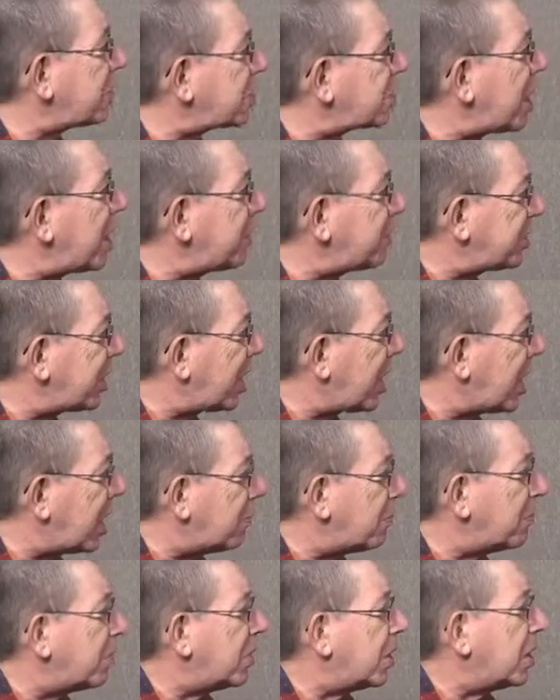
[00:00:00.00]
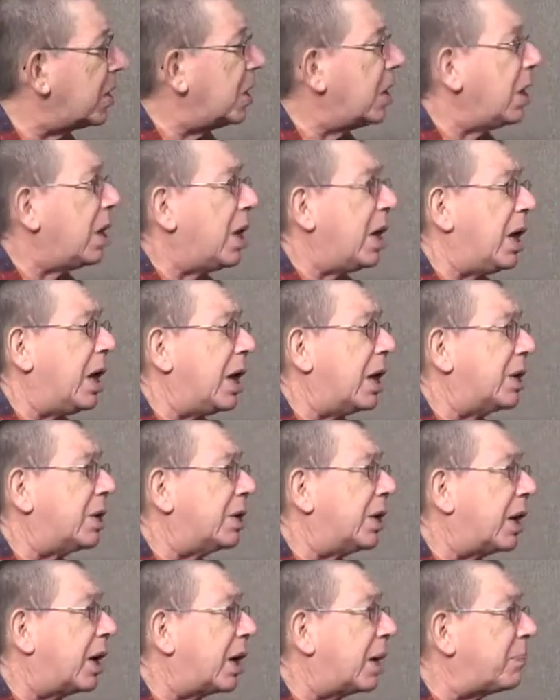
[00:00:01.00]
the same time.
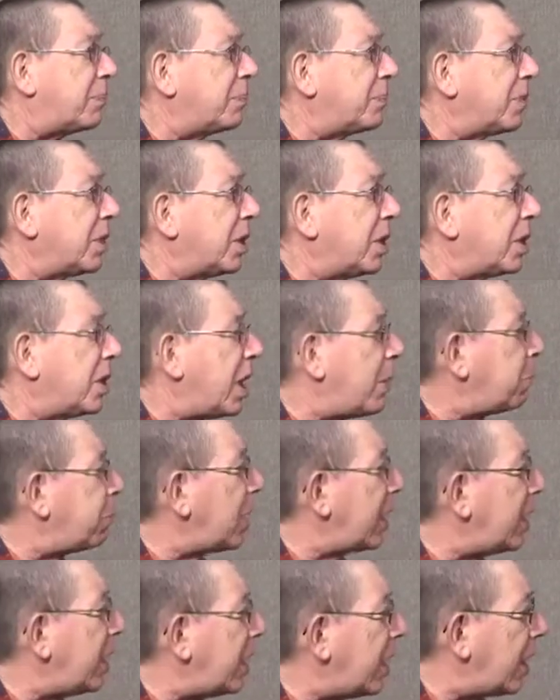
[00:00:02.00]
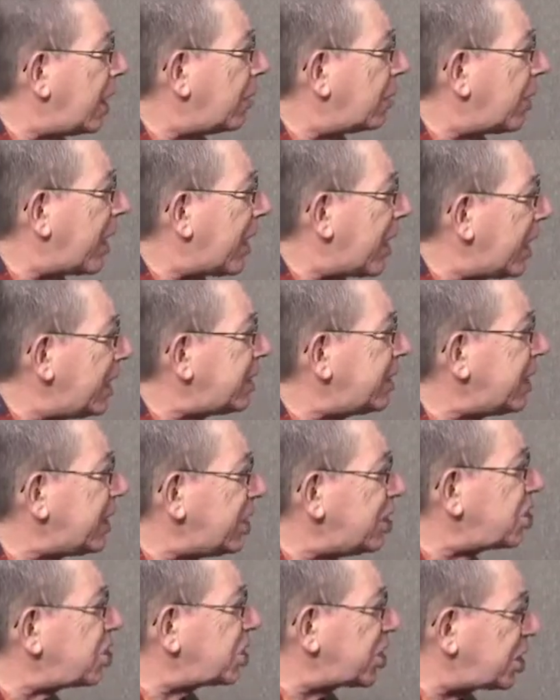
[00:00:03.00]
And they play by
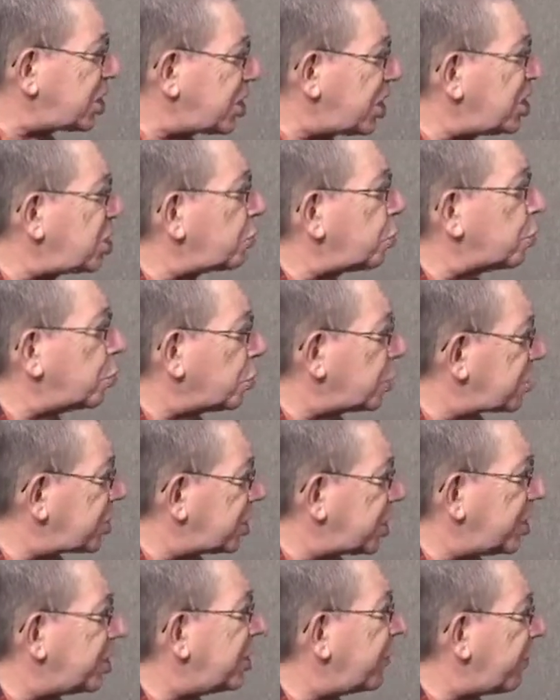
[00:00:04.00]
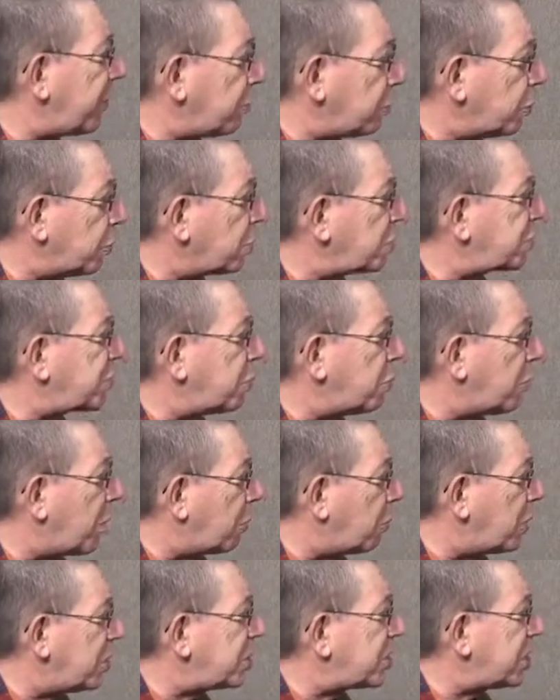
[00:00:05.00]
1860s rules, different rules than
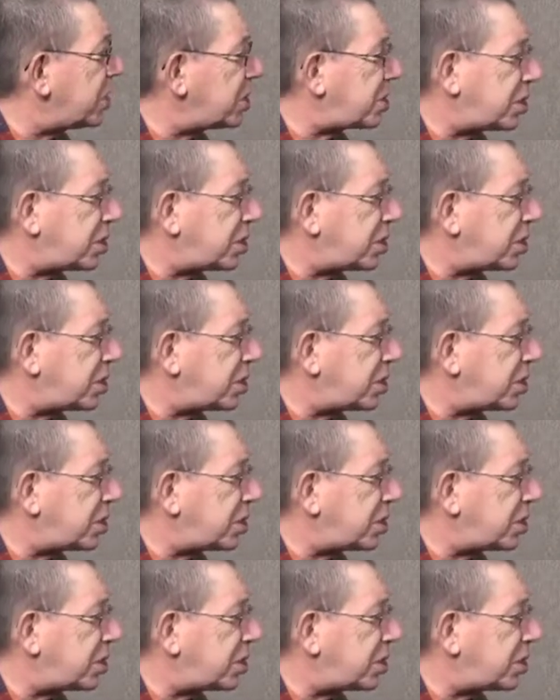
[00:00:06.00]
what we see